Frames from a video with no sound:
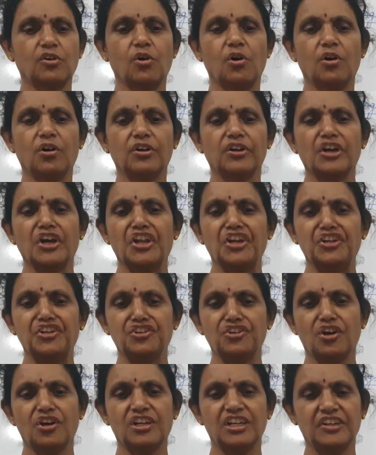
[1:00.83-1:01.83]
called
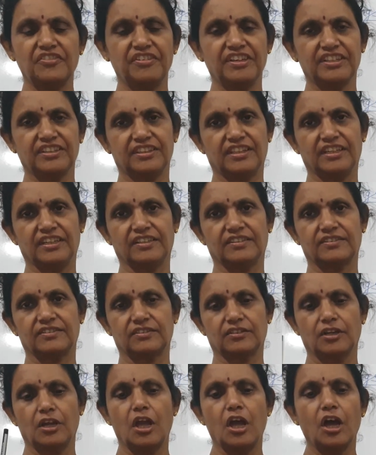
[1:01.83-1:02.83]
non-living things.
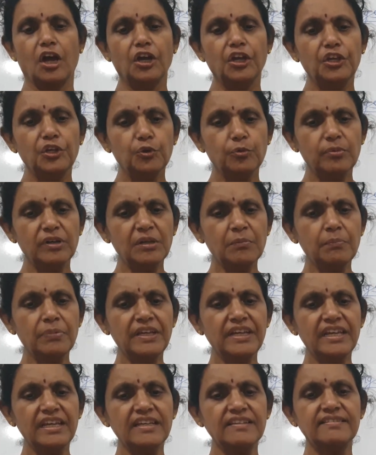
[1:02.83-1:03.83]
Human
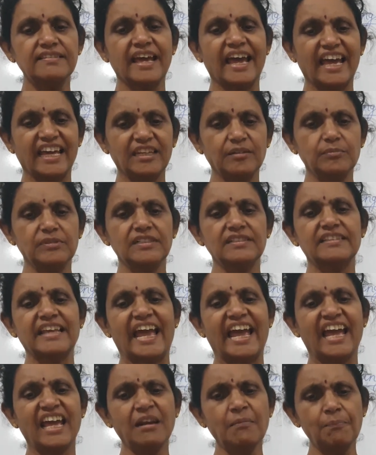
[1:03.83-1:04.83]
beings, animals
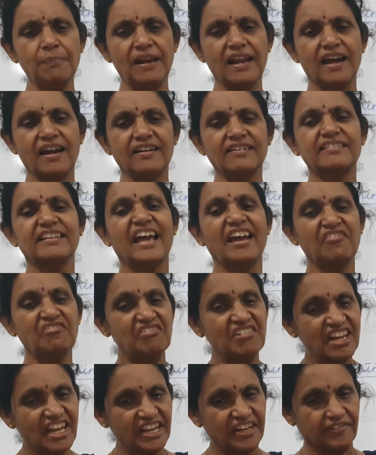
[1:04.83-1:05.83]
and plants have
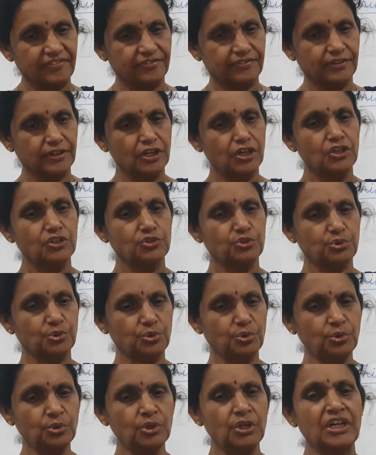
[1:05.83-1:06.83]
life.
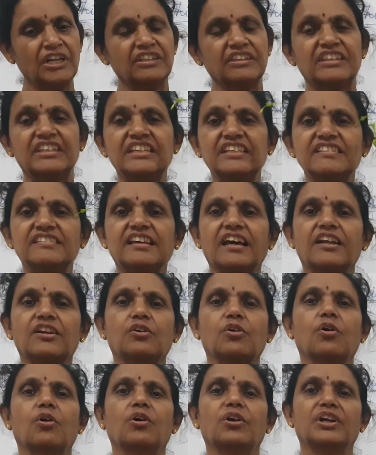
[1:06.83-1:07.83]
So, these are
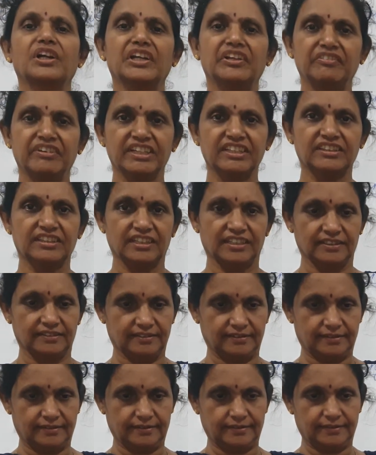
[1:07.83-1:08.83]
called living
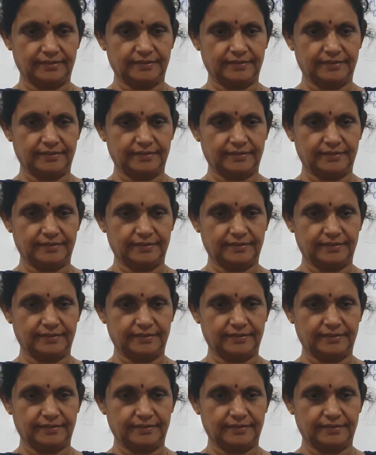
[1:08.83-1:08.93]
things.